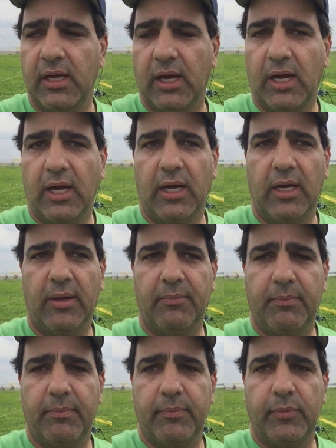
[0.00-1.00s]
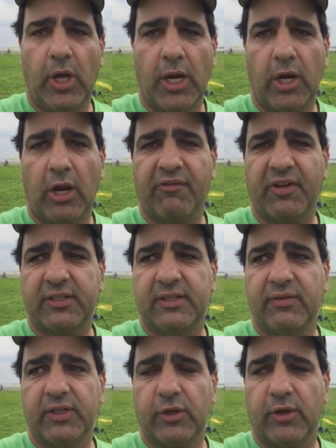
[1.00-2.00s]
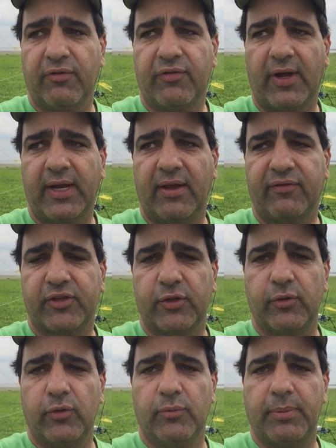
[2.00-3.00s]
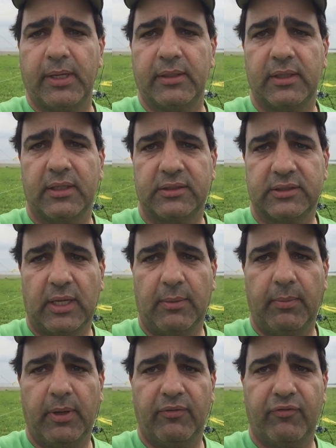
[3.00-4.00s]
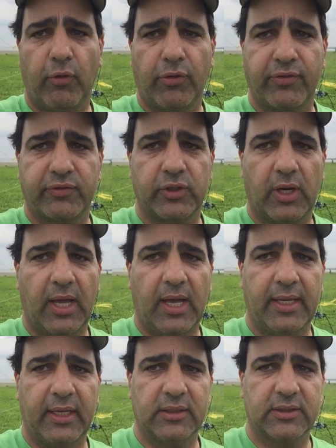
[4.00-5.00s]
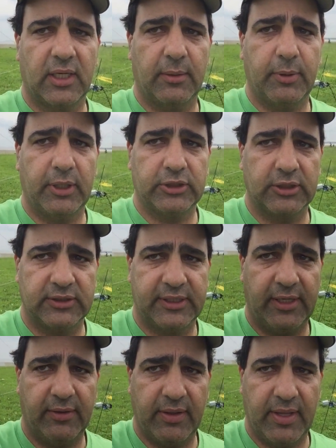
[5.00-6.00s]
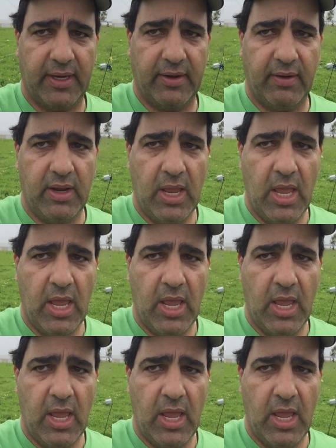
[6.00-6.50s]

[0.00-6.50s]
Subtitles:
Not a lot of activity on a Friday afternoon, but some 4th of July celebrations here and there.